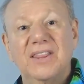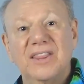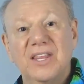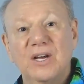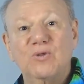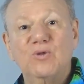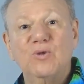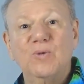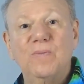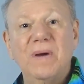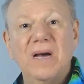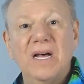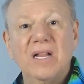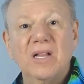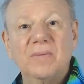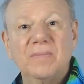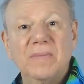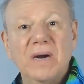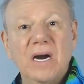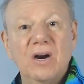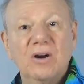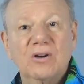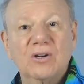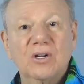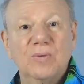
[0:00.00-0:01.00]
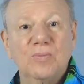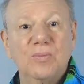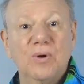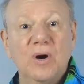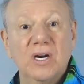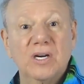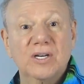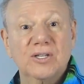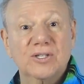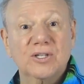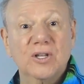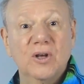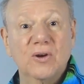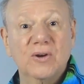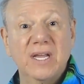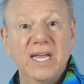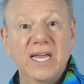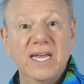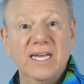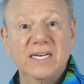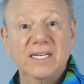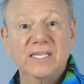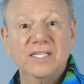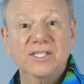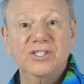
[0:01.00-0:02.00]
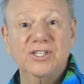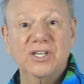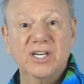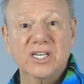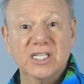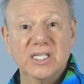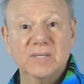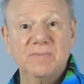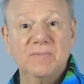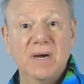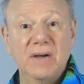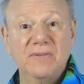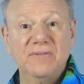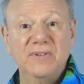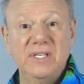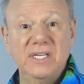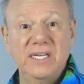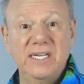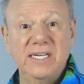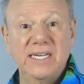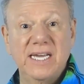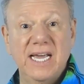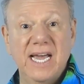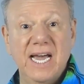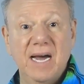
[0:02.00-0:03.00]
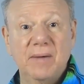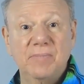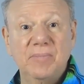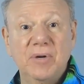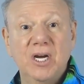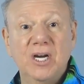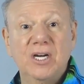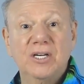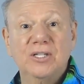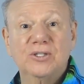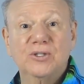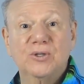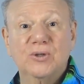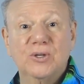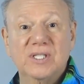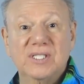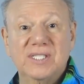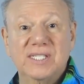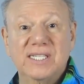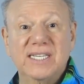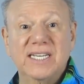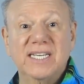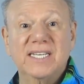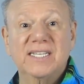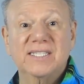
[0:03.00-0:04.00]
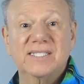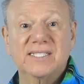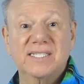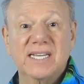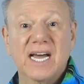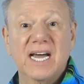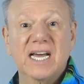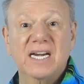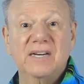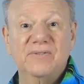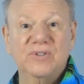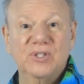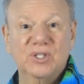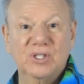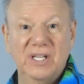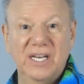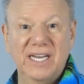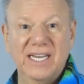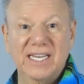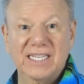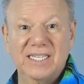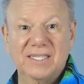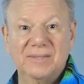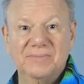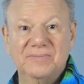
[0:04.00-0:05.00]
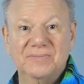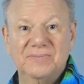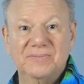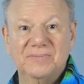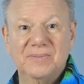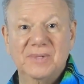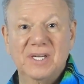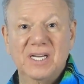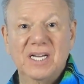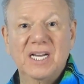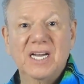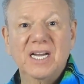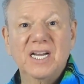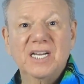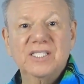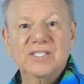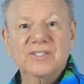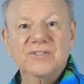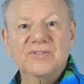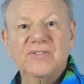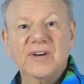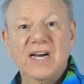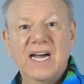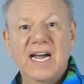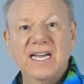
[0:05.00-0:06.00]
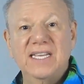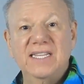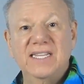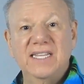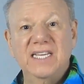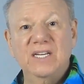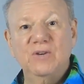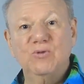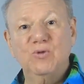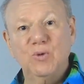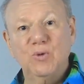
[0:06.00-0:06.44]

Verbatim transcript: The rubella miracle point is located just above your kneecap towards the inside of your leg. To find the